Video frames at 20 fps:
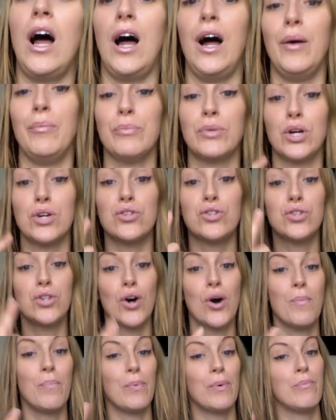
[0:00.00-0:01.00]
It goes
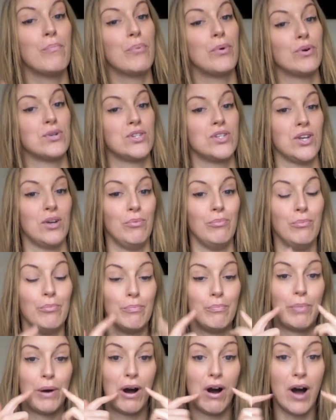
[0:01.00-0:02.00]
top and
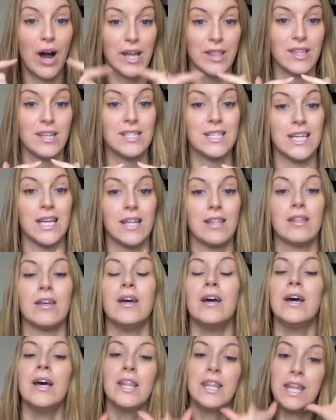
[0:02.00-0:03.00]
bottom behind the teeth.
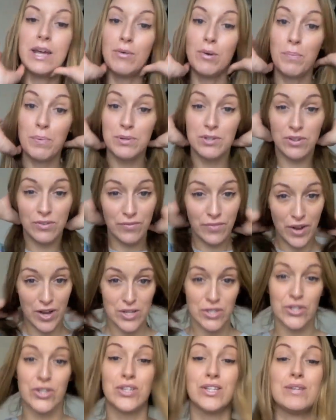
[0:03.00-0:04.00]
They were put on
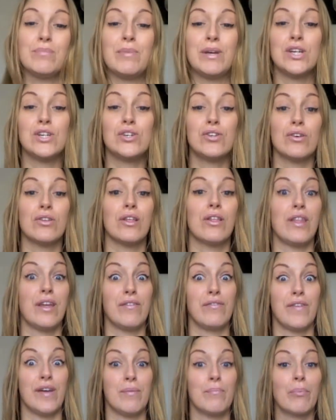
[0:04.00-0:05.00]
first just to make sure that
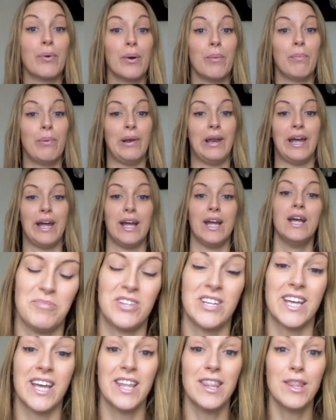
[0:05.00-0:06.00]
they fit properly.
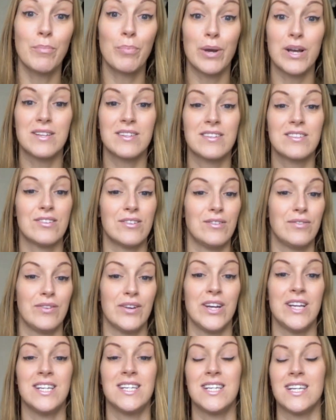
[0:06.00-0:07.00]
To get the braces off,
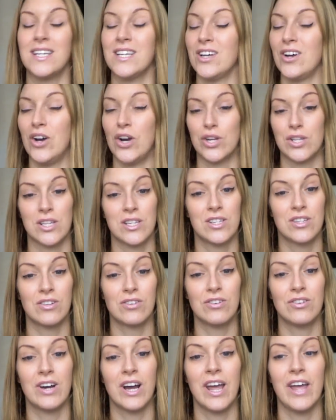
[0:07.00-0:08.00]
it didn't hurt at
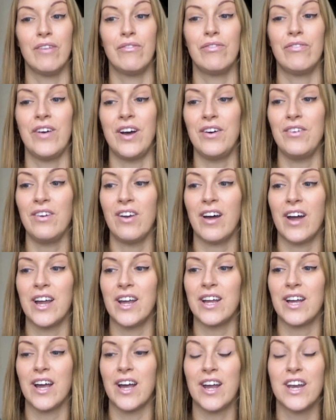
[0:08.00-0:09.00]
all. It felt
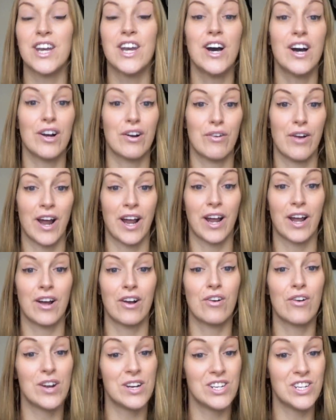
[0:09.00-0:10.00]
like a nutcracker
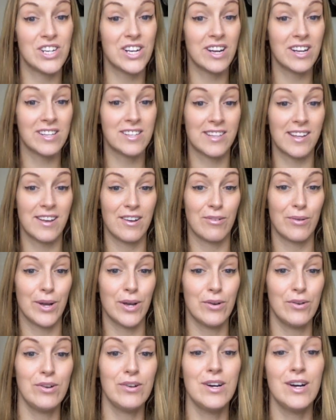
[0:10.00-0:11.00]
crunching
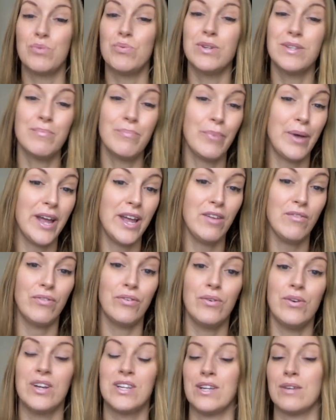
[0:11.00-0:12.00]
cereal. It wasn't
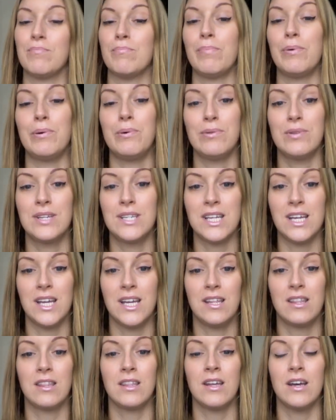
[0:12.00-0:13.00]
painful, it didn't pull the
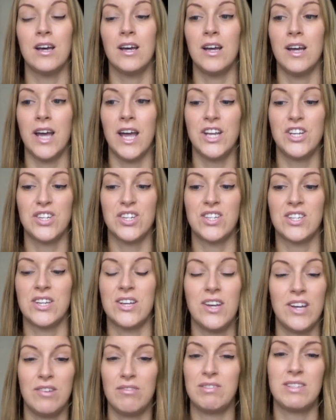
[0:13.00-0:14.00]
teeth. It just
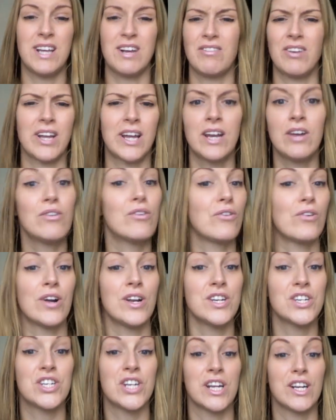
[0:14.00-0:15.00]
sounded like a little
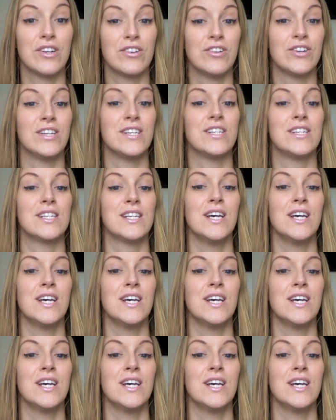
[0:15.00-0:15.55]
crunching noise.